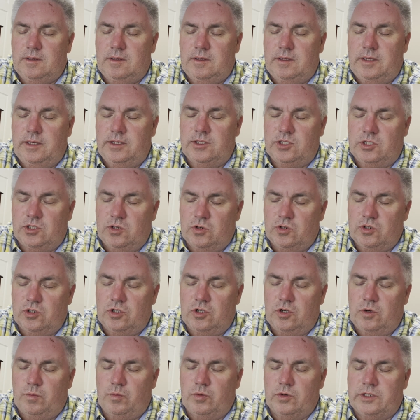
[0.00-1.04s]
His
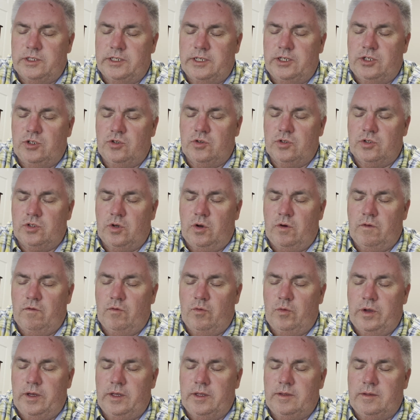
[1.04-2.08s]
surgical procedure is over
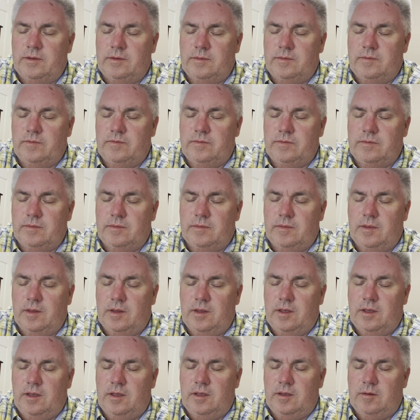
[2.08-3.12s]
with,
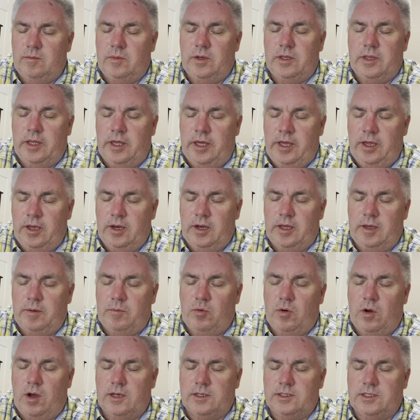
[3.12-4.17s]
but the healing
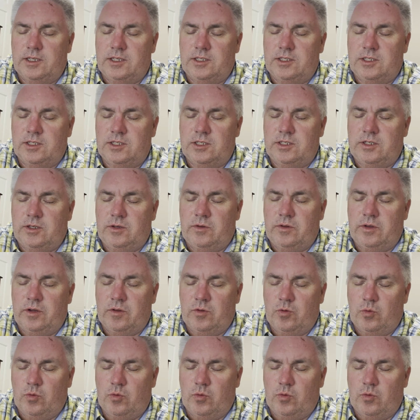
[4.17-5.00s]
process is still there.